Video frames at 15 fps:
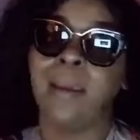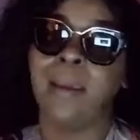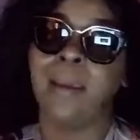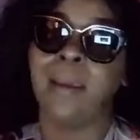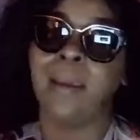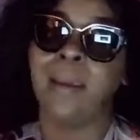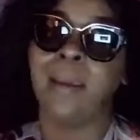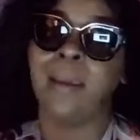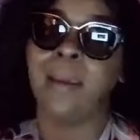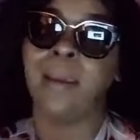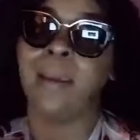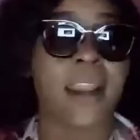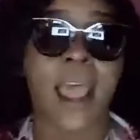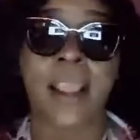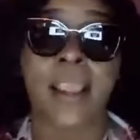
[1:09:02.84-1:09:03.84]
Not that
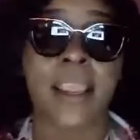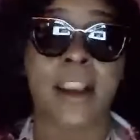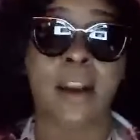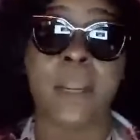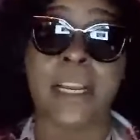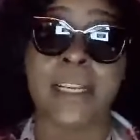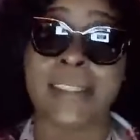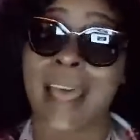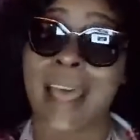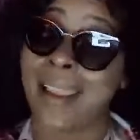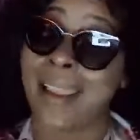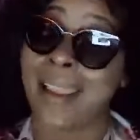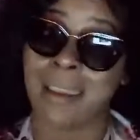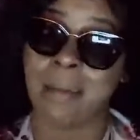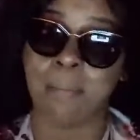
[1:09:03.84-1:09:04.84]
I care because I
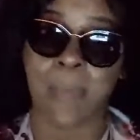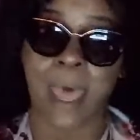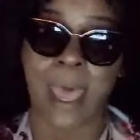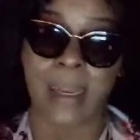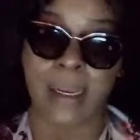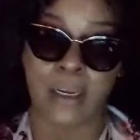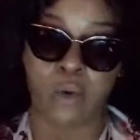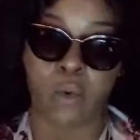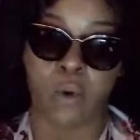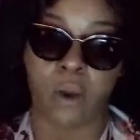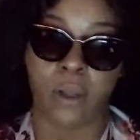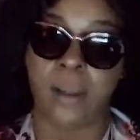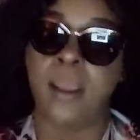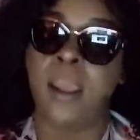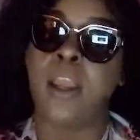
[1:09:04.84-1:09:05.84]
keep mine in order.
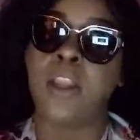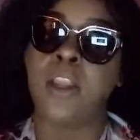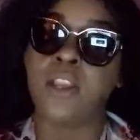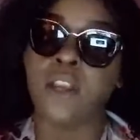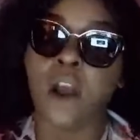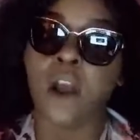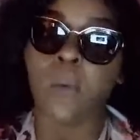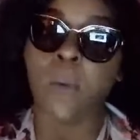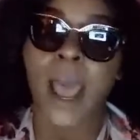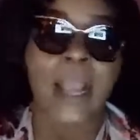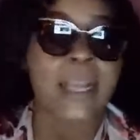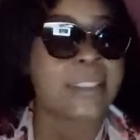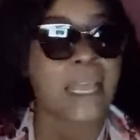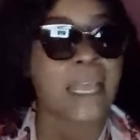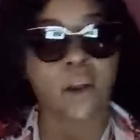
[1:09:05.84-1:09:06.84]
You know why? Because I
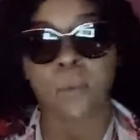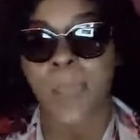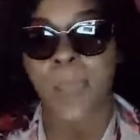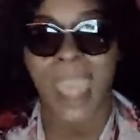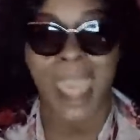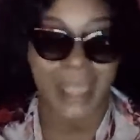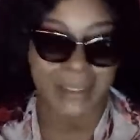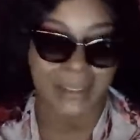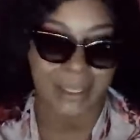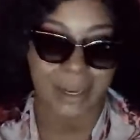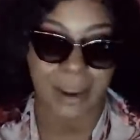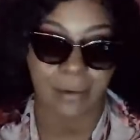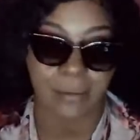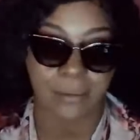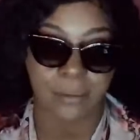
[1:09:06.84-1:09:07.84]
don't pass it out.
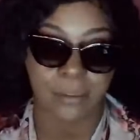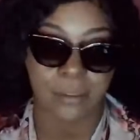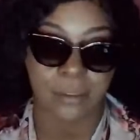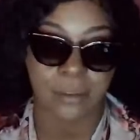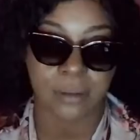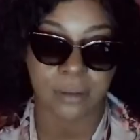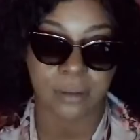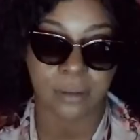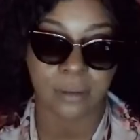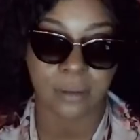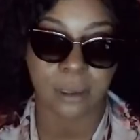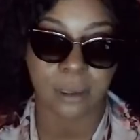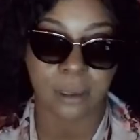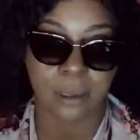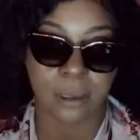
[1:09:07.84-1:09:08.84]

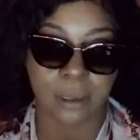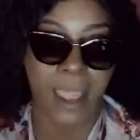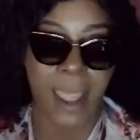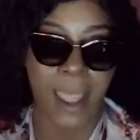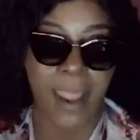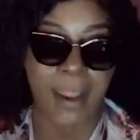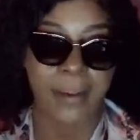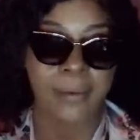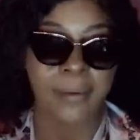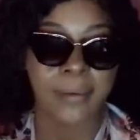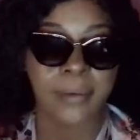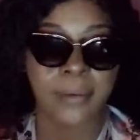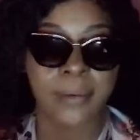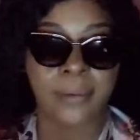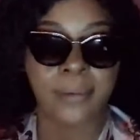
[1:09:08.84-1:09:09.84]
Okay?
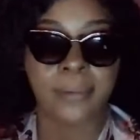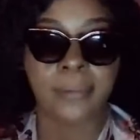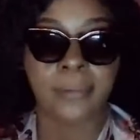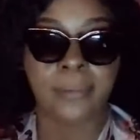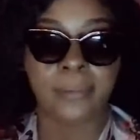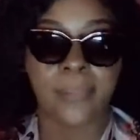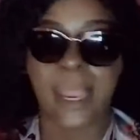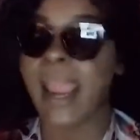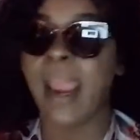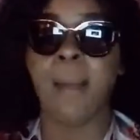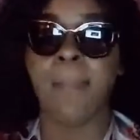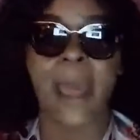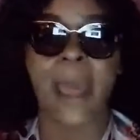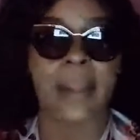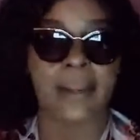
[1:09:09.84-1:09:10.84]

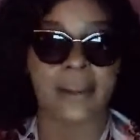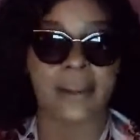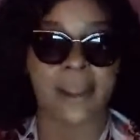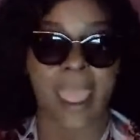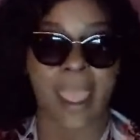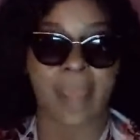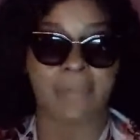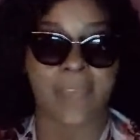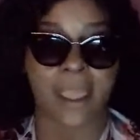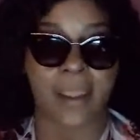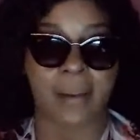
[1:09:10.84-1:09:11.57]
Everybody didn't have that.